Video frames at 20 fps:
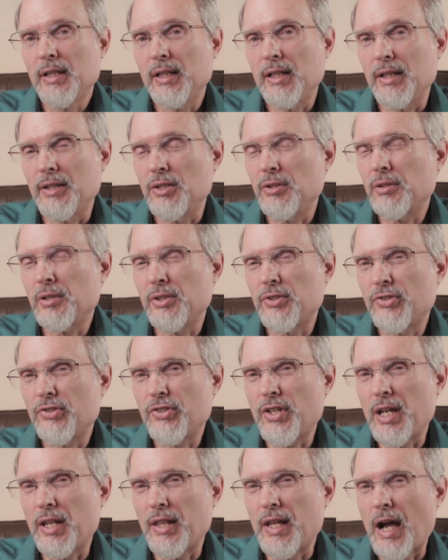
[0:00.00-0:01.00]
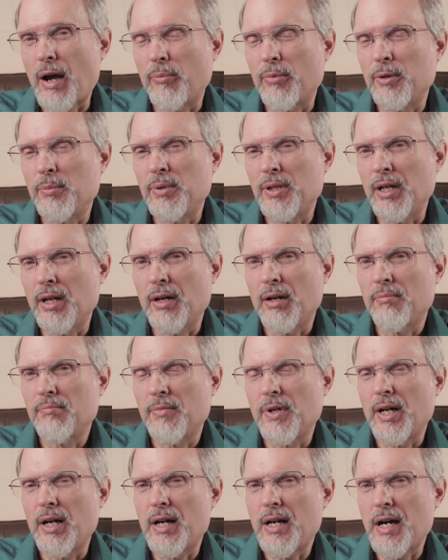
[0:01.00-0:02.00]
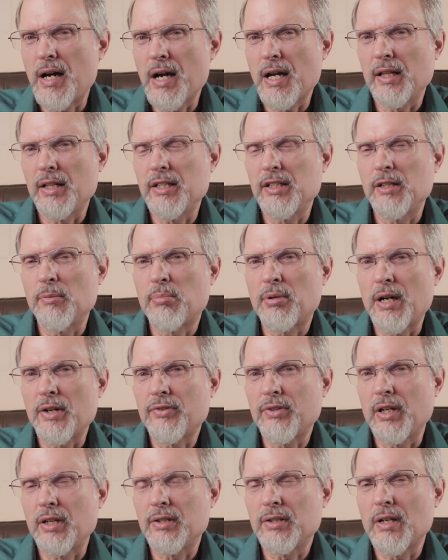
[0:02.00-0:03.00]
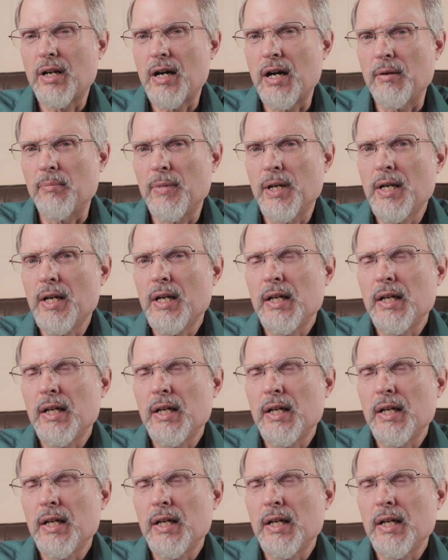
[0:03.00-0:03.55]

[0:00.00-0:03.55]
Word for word: Uh, you could see that would be a, a highly depressing time.